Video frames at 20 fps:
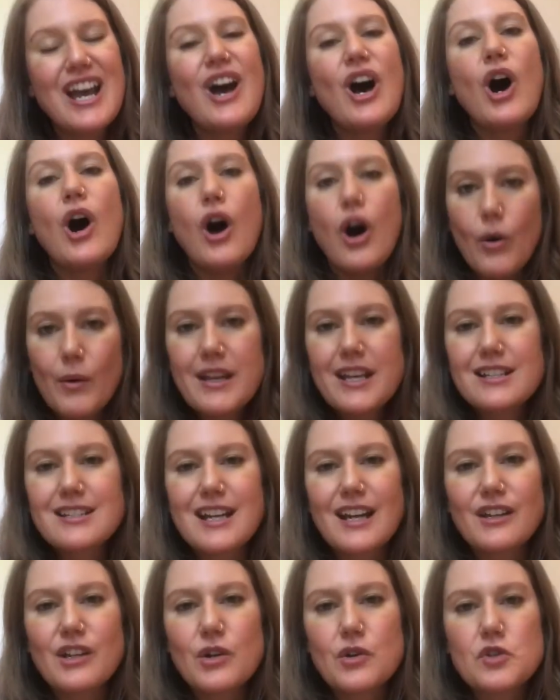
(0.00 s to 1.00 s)
All we can tell
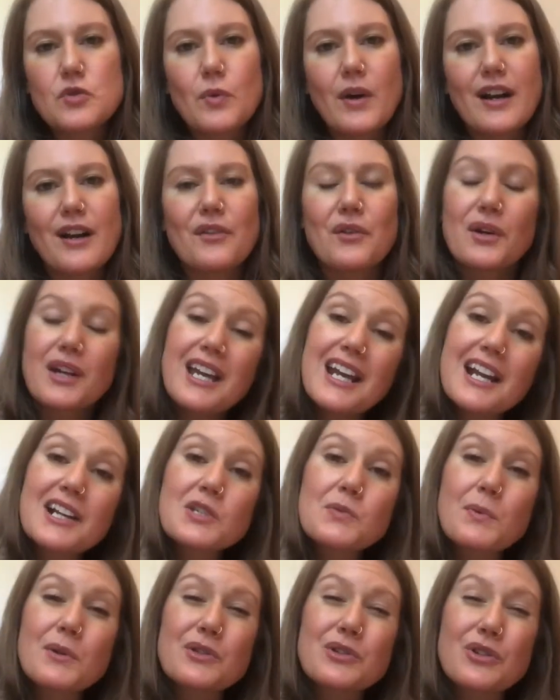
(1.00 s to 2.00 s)
you is what other kid
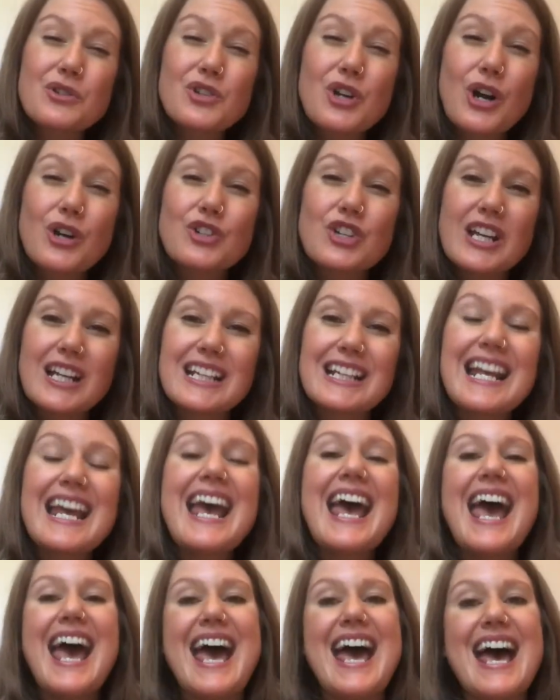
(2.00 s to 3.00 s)
experts are charging
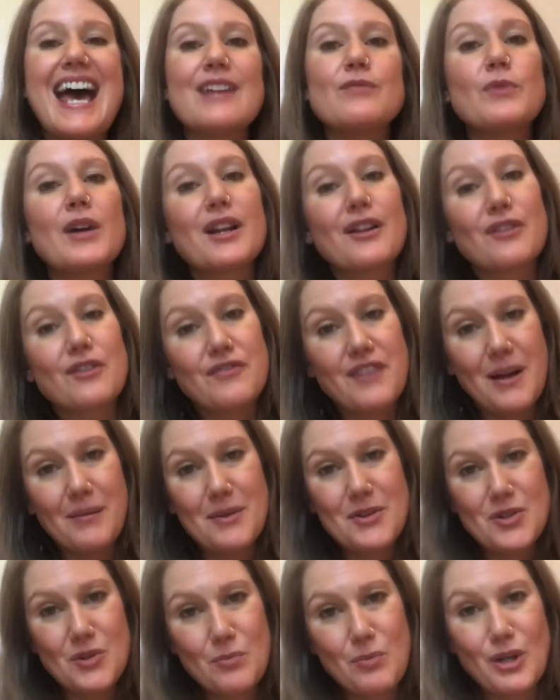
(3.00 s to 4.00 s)
and what other families
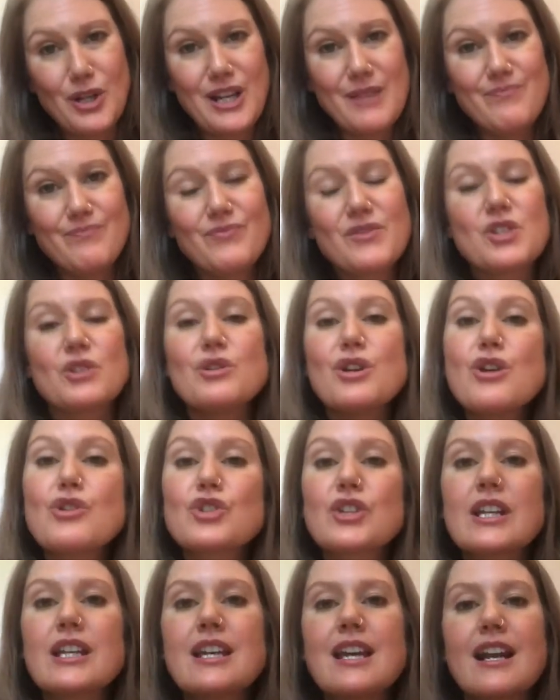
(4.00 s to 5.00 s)
are booking. So
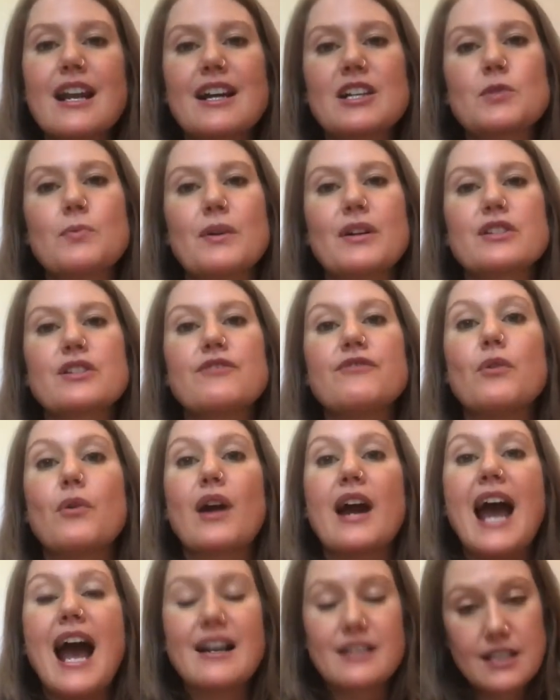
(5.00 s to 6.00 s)
usually kid experts for
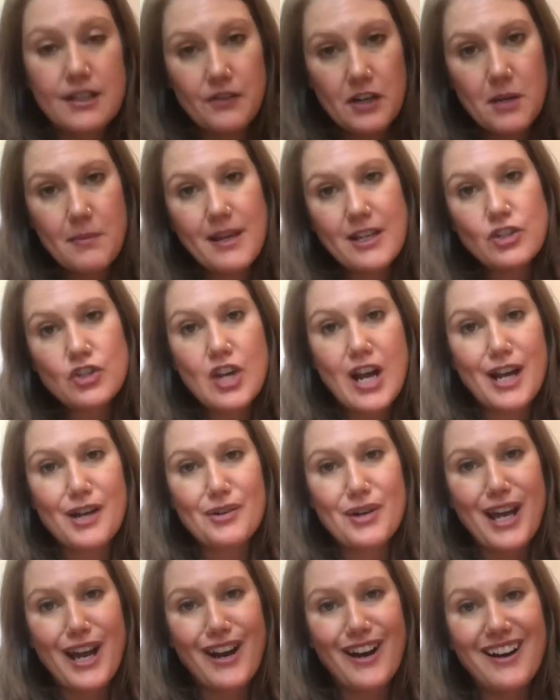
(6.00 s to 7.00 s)
activity-based
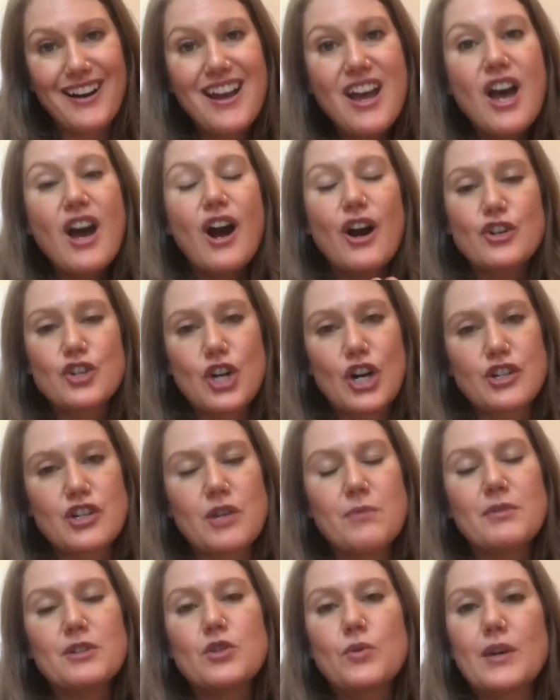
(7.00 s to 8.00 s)
childcare are charging
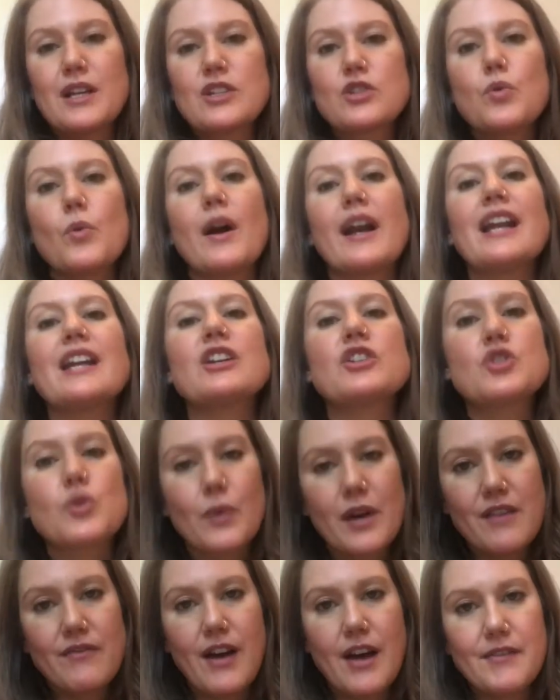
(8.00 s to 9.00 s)
between $20 to
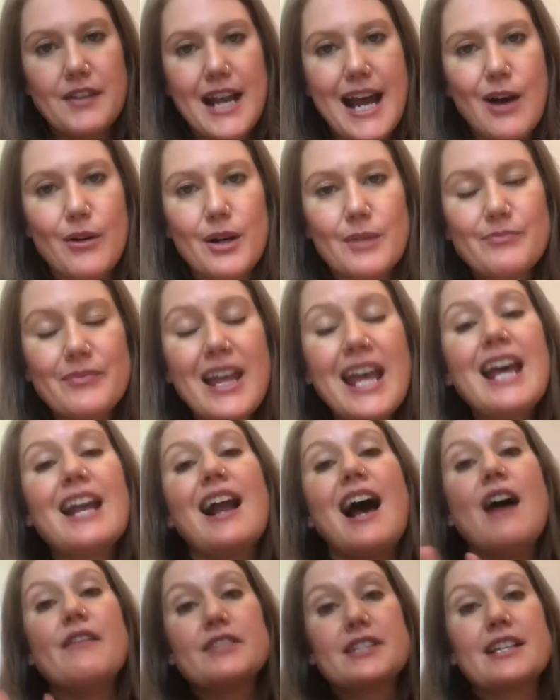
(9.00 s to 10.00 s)
$25 an hour. Now,
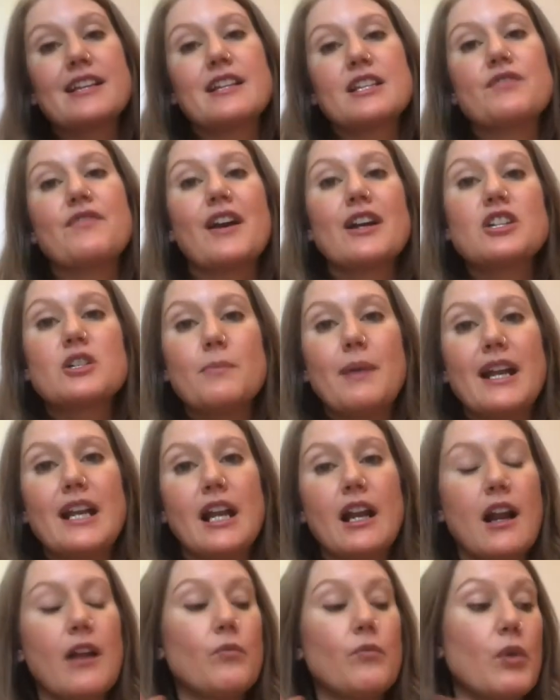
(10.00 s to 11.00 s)
obviously, that's very dependent
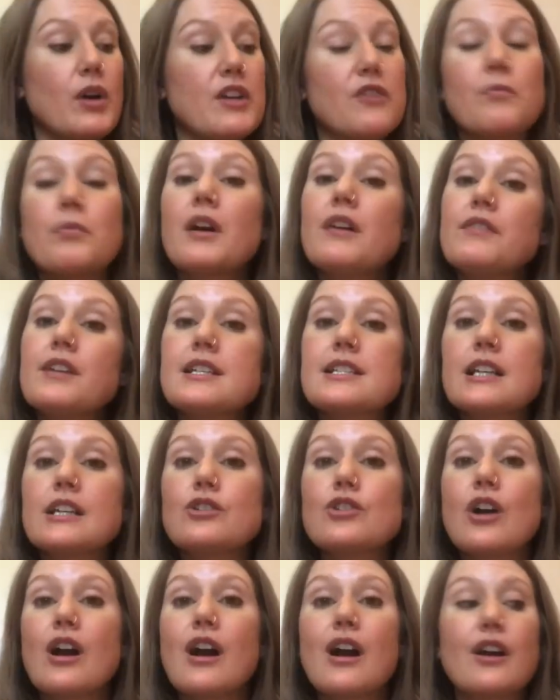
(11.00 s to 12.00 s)
on what you've previously
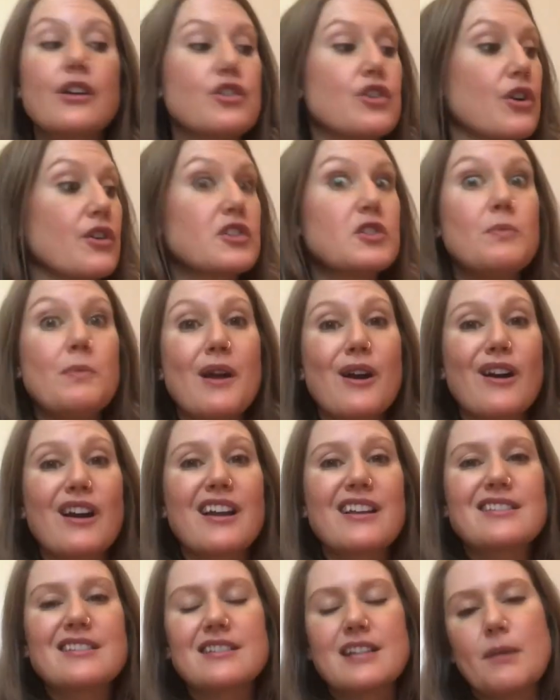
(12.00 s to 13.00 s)
charged, your
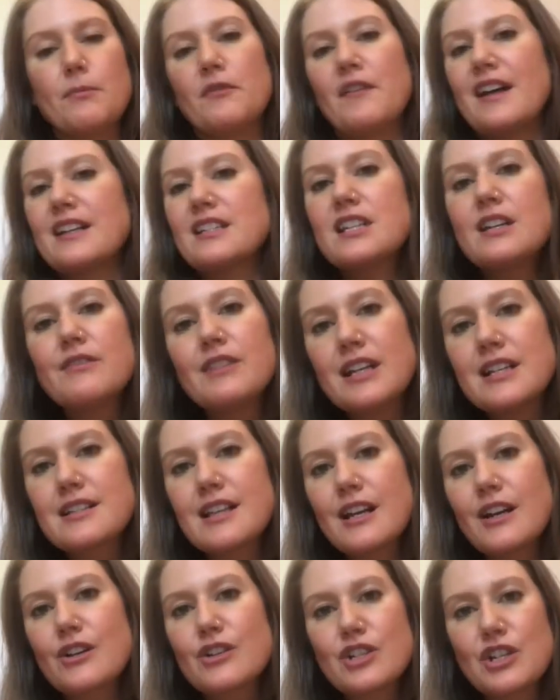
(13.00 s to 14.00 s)
experience, the type of activities that
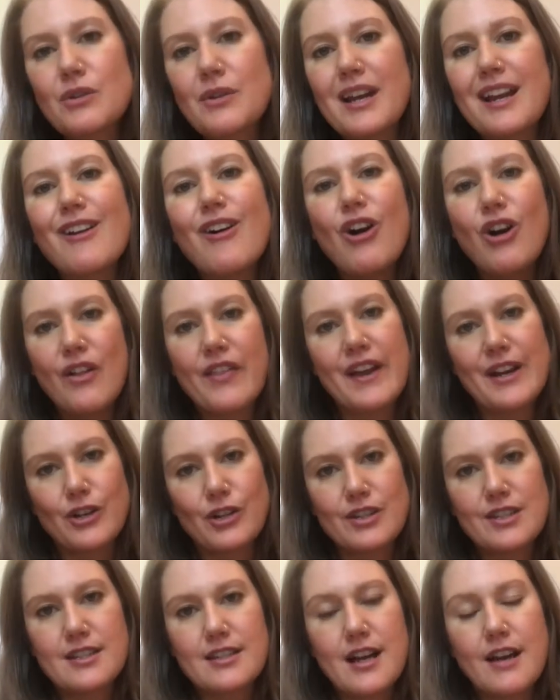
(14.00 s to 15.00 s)
you're doing, all that good
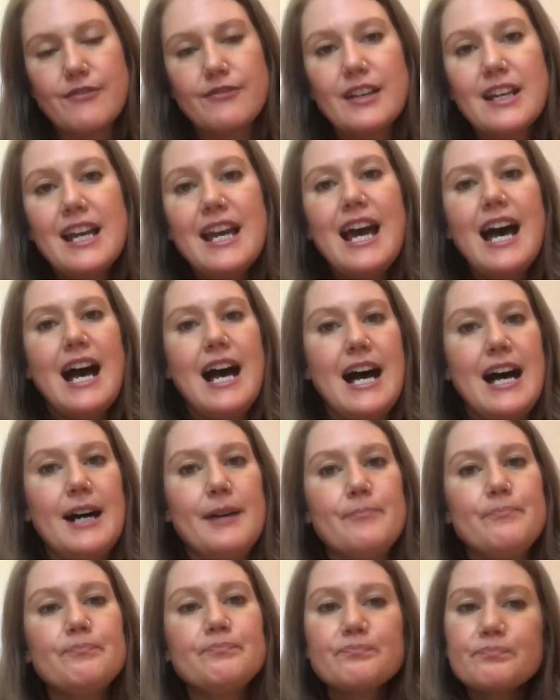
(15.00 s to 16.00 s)
stuff.
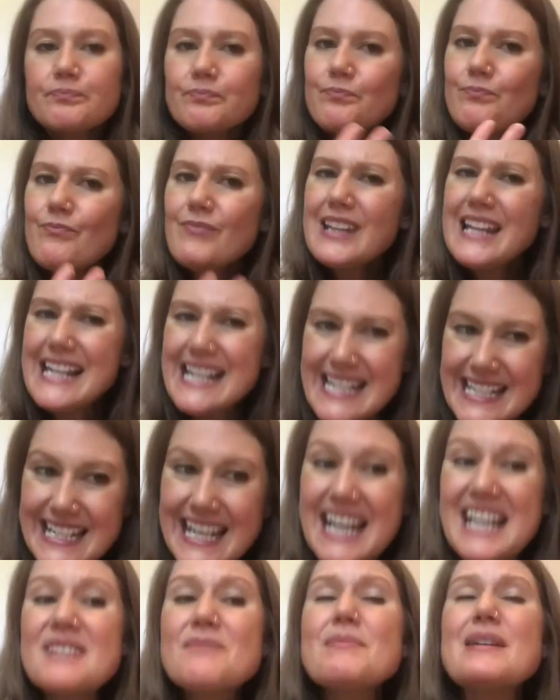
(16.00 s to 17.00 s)
It
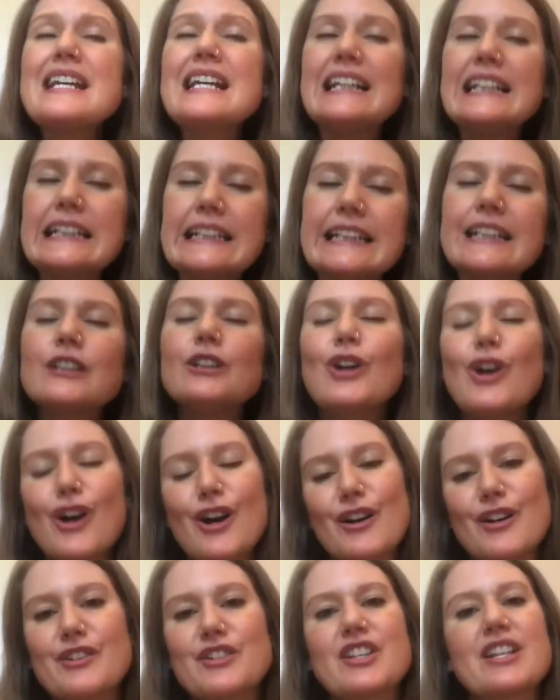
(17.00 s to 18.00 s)
can be a little
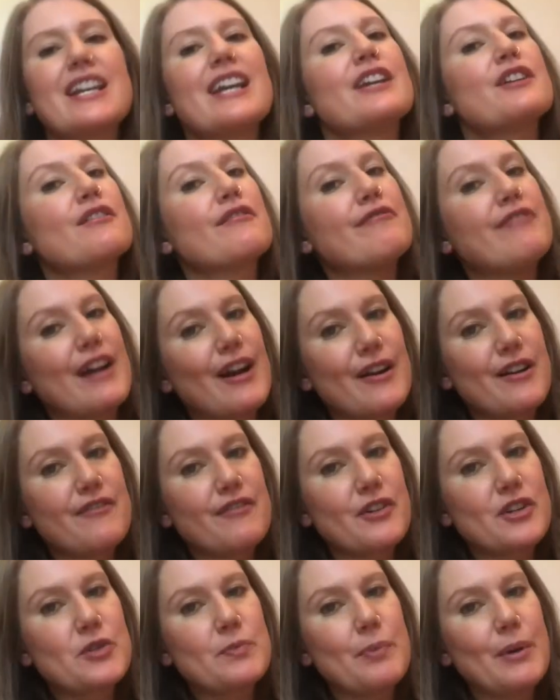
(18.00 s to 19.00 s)
harder to get your very
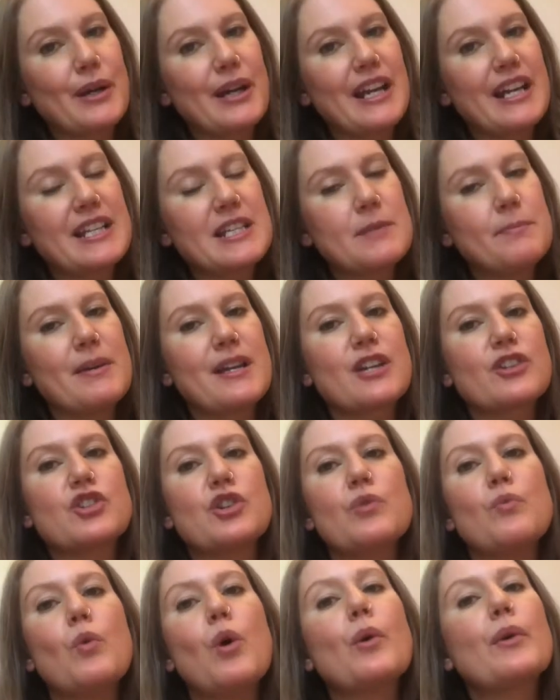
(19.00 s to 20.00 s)
first bookings because you
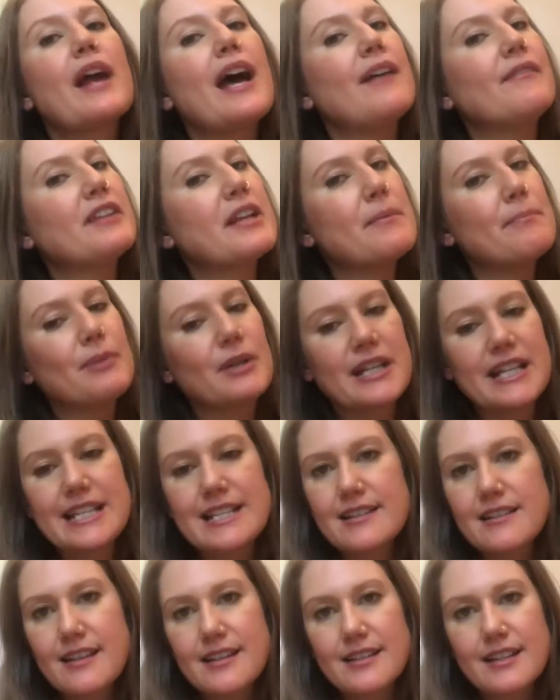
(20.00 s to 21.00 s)
won't have any bookings
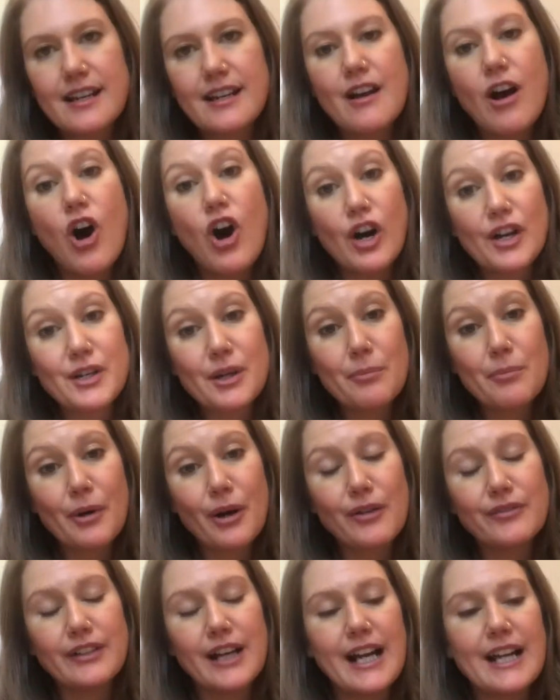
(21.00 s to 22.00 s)
listed on your
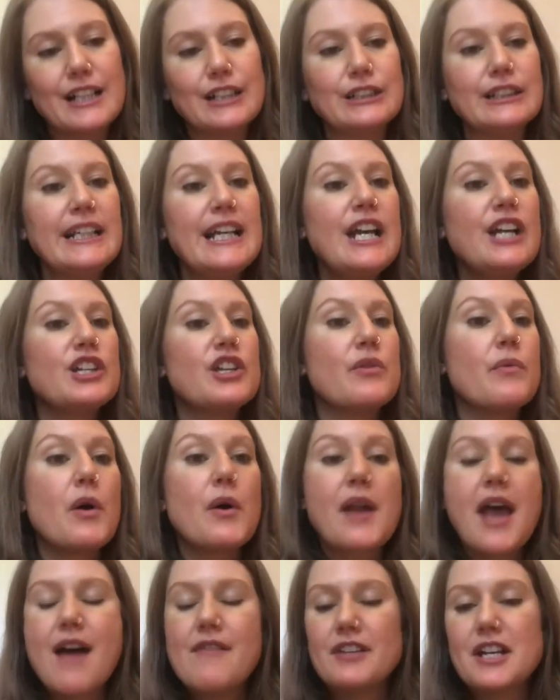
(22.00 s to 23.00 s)
profile. You won't
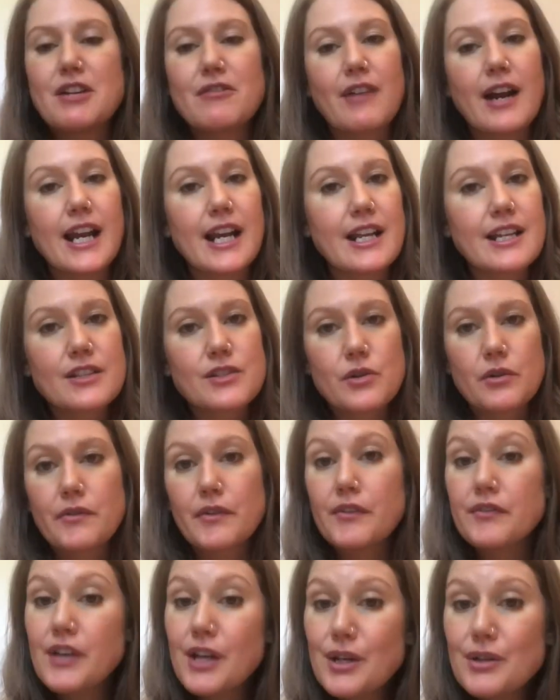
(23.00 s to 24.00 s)
have any ratings or
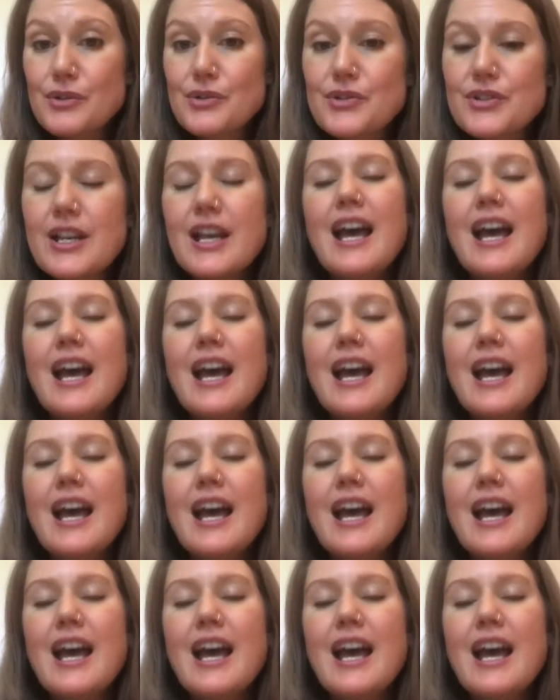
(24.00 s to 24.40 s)
reviews.